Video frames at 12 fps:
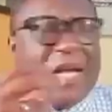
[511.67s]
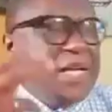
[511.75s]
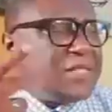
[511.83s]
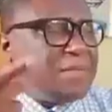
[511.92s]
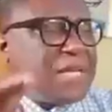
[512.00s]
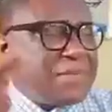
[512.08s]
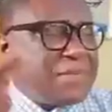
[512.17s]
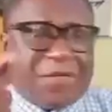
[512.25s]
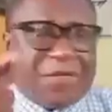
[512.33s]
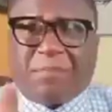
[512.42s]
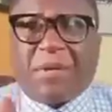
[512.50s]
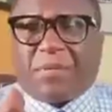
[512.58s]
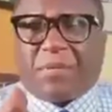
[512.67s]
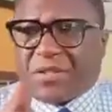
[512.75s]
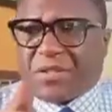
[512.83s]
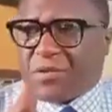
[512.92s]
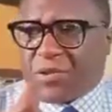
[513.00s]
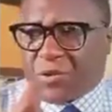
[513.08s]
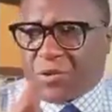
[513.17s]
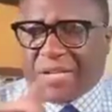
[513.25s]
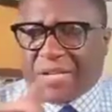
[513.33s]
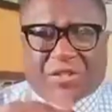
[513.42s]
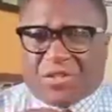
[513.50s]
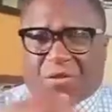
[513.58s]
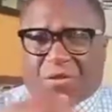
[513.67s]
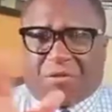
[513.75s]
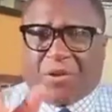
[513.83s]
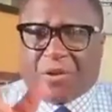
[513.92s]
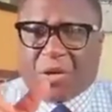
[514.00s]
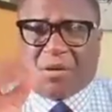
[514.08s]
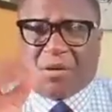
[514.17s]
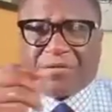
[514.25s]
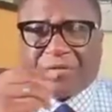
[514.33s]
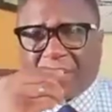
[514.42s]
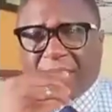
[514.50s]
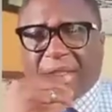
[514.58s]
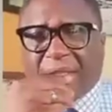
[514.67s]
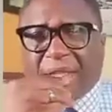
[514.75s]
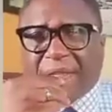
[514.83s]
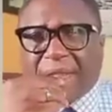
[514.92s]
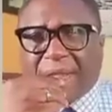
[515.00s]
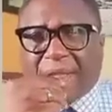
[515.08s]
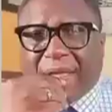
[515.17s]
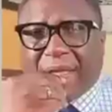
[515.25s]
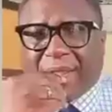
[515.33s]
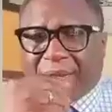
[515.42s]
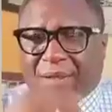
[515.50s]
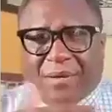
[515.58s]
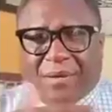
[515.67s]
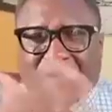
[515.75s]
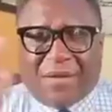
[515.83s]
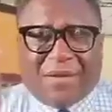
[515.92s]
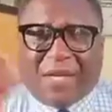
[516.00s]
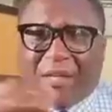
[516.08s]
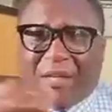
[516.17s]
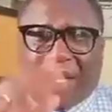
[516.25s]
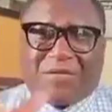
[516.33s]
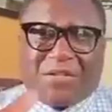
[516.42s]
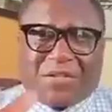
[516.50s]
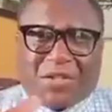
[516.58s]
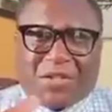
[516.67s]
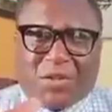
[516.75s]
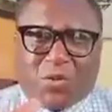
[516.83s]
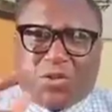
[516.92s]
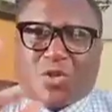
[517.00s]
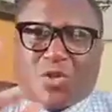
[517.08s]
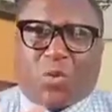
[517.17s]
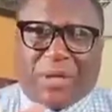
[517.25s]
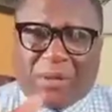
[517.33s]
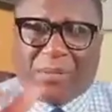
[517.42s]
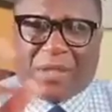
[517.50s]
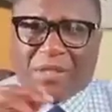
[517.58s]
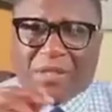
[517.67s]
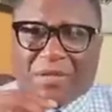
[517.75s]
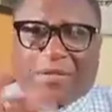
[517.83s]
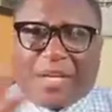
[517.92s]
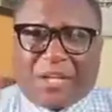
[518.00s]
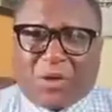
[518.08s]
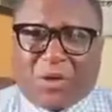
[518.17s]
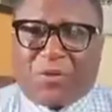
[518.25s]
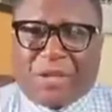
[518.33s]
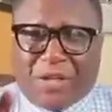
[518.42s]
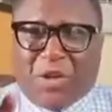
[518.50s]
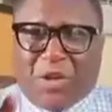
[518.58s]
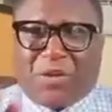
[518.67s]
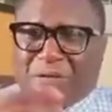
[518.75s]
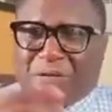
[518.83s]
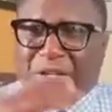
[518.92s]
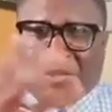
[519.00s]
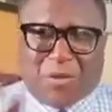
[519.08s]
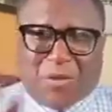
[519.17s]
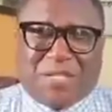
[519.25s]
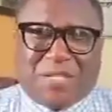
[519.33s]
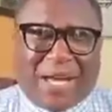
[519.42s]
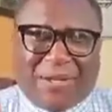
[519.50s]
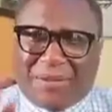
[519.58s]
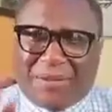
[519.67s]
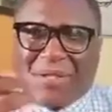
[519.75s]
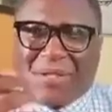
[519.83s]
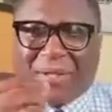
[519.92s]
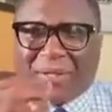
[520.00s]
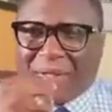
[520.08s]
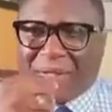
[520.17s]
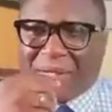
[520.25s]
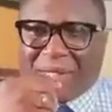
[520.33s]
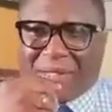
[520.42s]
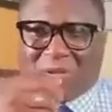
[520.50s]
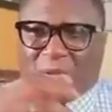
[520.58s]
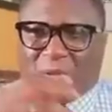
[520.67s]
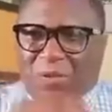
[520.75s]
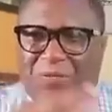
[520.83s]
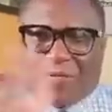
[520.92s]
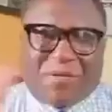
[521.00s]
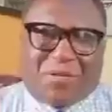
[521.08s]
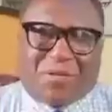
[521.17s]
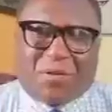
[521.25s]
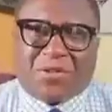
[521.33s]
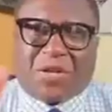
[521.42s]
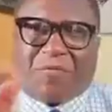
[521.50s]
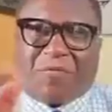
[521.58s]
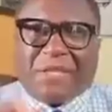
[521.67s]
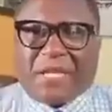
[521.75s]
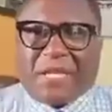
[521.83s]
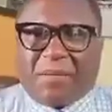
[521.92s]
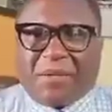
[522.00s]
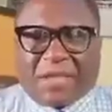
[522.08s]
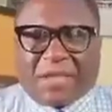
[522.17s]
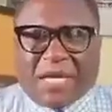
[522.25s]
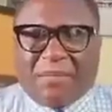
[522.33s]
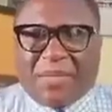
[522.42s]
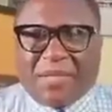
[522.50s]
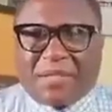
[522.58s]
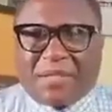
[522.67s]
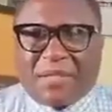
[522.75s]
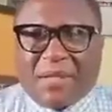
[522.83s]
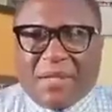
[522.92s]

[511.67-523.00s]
Sometimes I think people do that just to throw you off. And they love to see you squeal, because if they know that if there's no sound, it sort of throws you off. Please tell me in the comments.